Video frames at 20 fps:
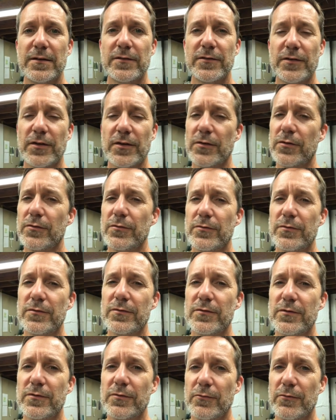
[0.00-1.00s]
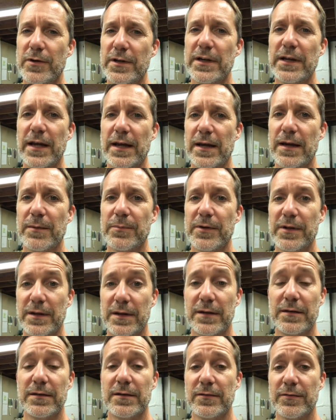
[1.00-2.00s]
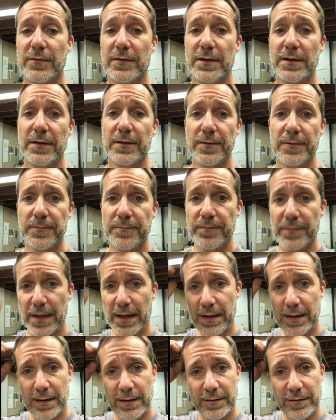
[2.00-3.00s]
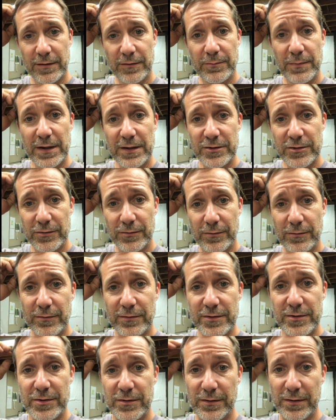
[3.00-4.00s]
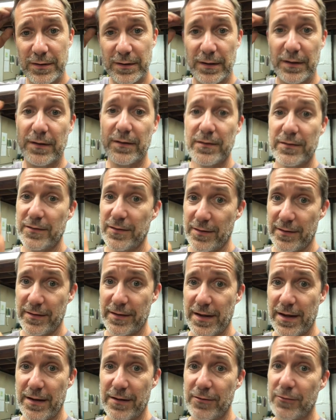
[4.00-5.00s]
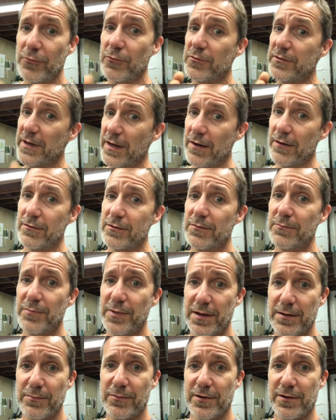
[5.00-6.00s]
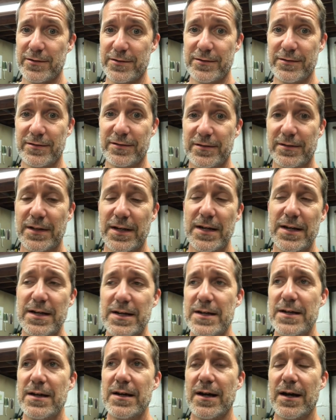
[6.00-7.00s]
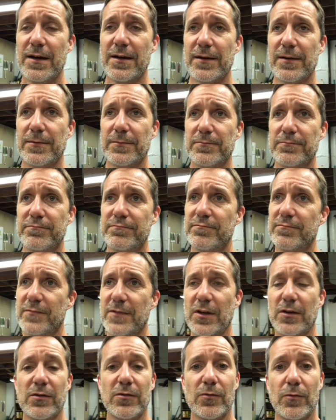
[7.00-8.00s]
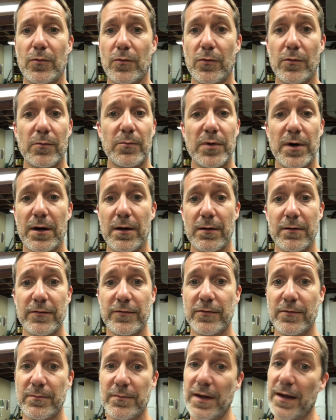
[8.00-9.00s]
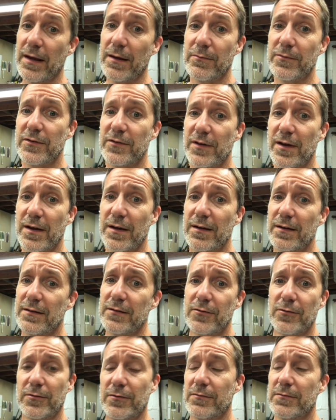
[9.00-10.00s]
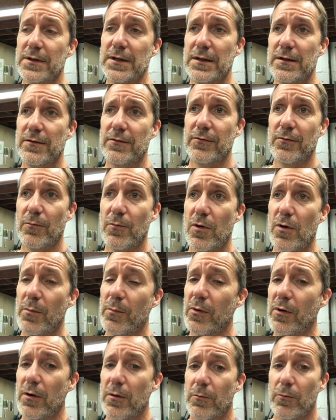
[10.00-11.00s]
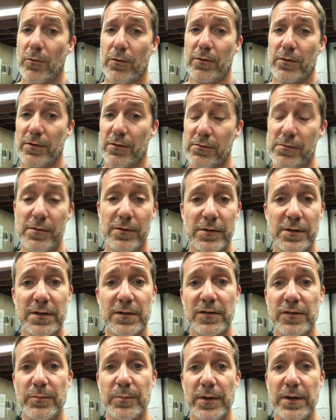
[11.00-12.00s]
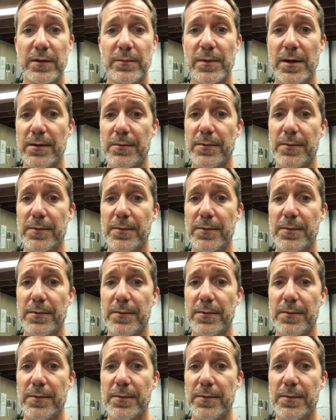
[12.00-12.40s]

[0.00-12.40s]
So to recap and end this video, just make sure that you get synthetic or talcum paintbrushes. You can order them probably from Amazon or from Walmart. We're only looking to spend maybe